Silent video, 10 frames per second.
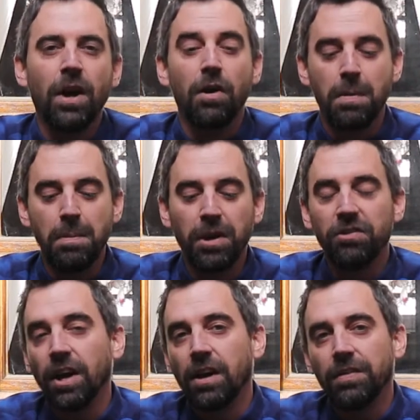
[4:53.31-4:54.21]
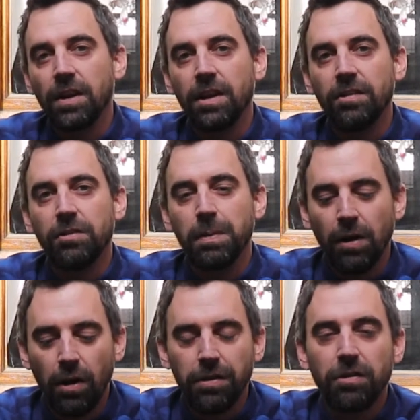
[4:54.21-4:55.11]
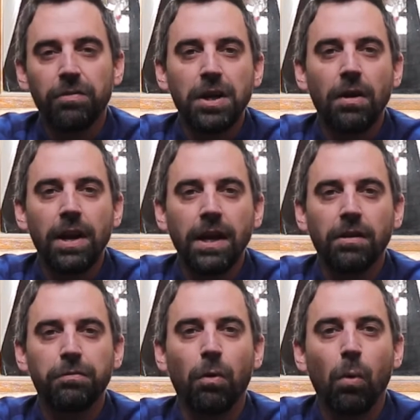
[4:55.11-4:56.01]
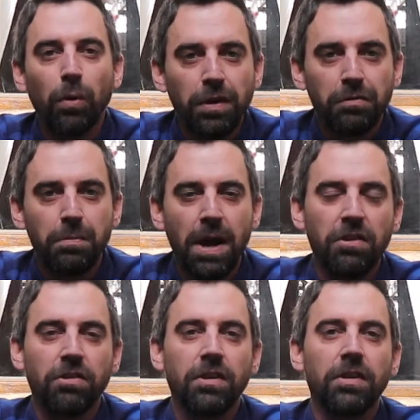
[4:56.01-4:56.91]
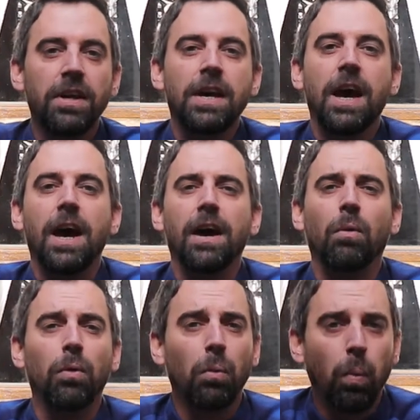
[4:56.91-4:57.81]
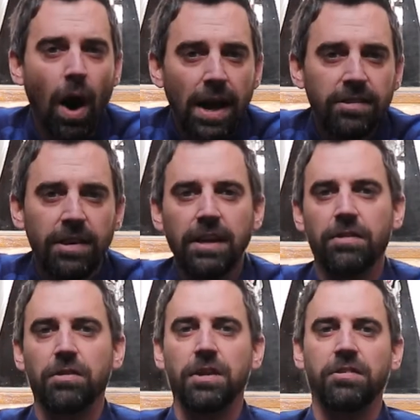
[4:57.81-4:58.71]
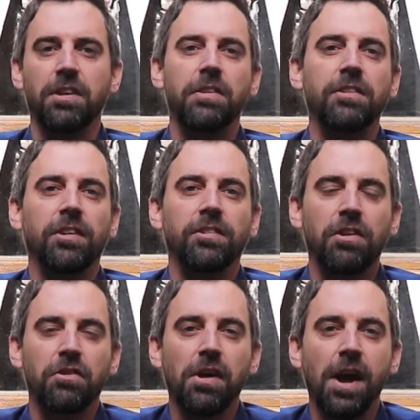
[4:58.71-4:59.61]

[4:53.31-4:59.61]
Remember to check out the list below this video link for all the information, all the wines linked to the series, etc.